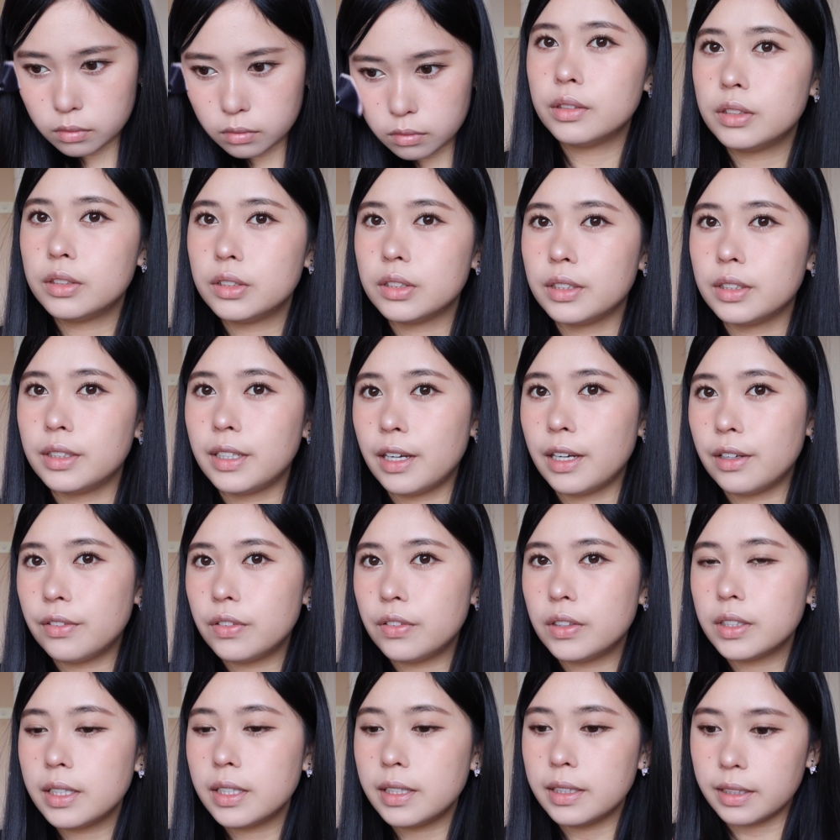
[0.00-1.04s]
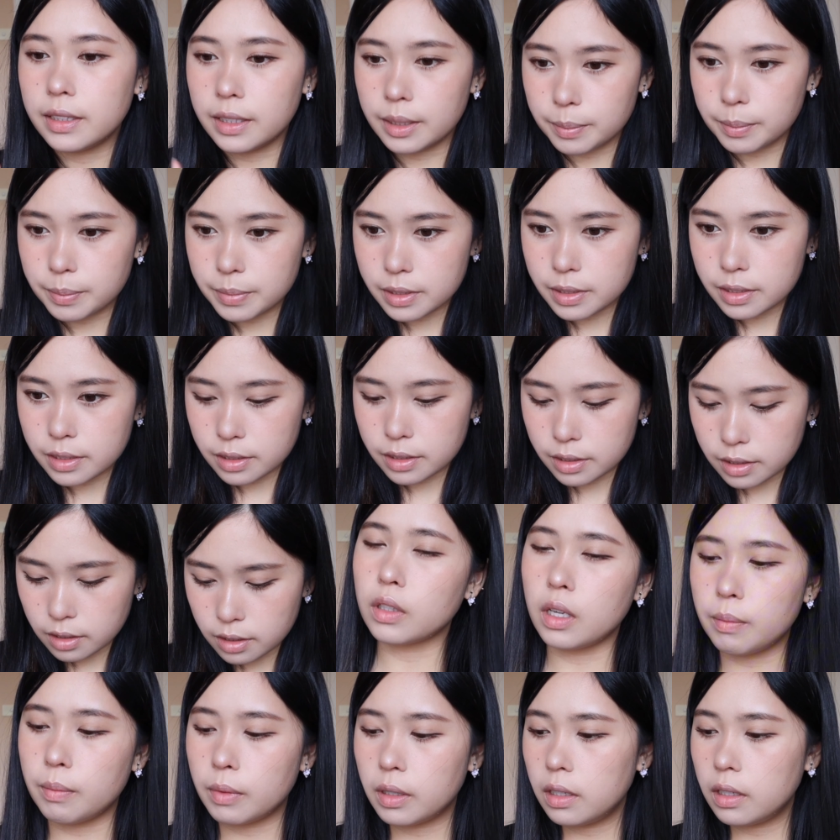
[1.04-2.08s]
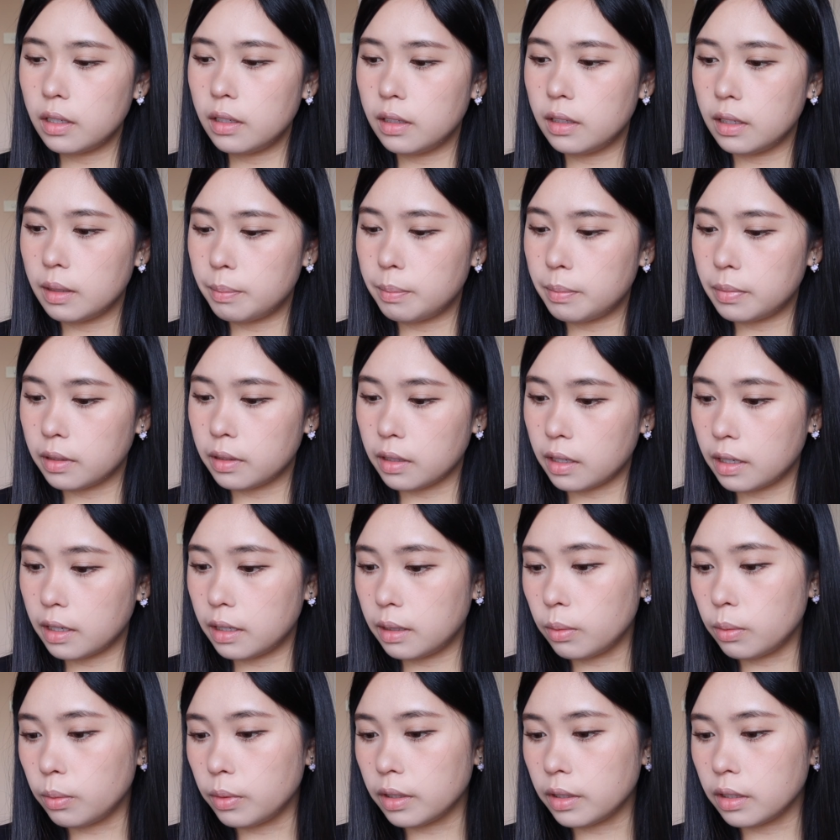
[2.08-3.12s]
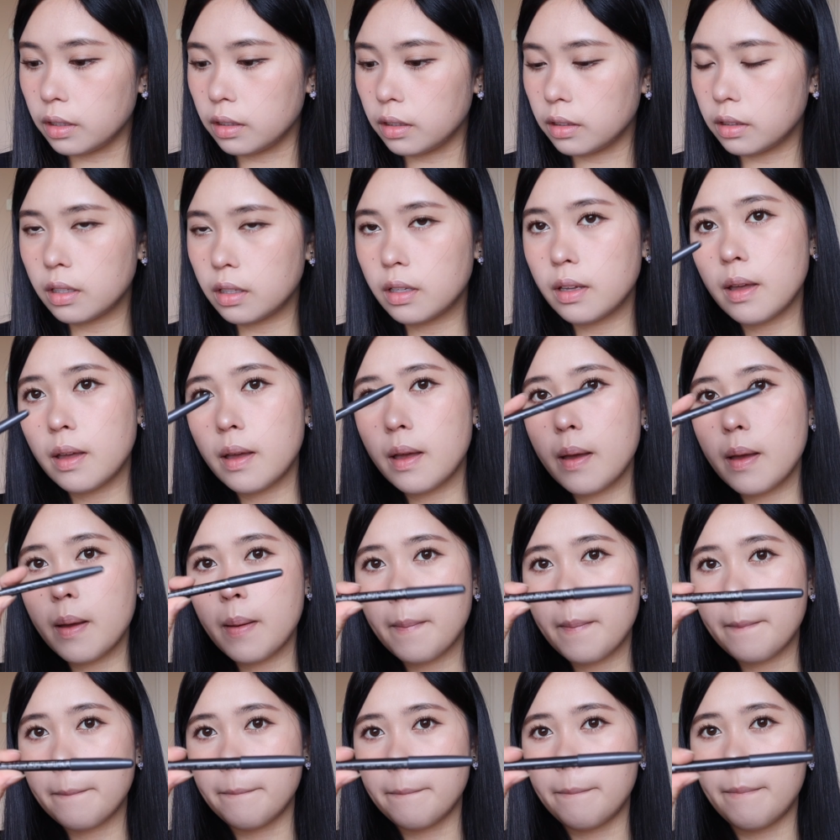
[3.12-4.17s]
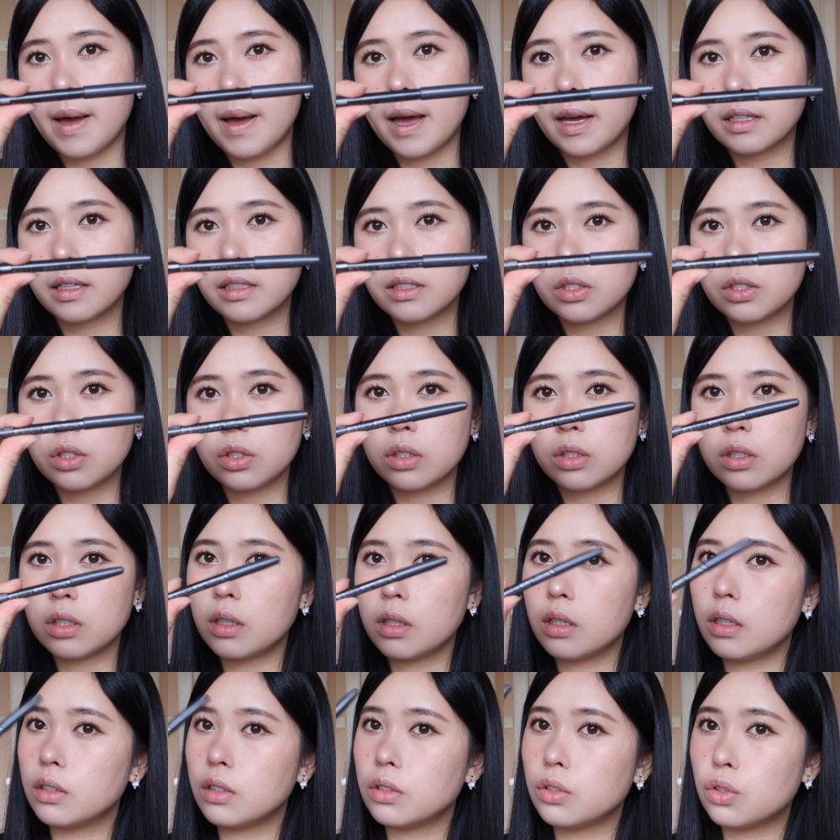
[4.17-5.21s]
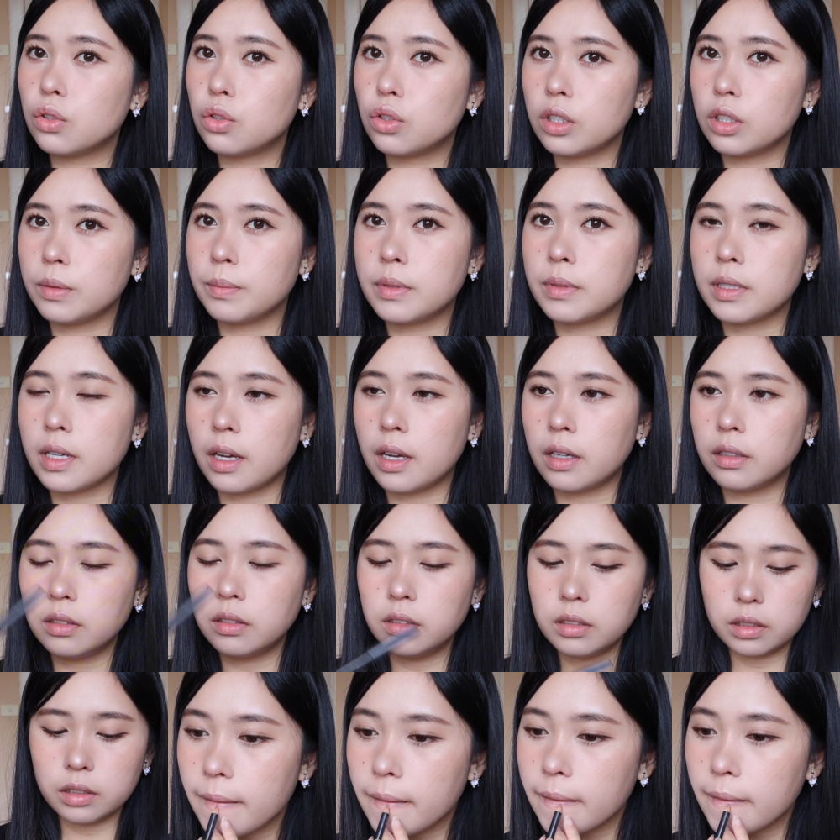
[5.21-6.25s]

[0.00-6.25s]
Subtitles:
So now for the lips, I'm gonna lip line with MAC's Strip Down.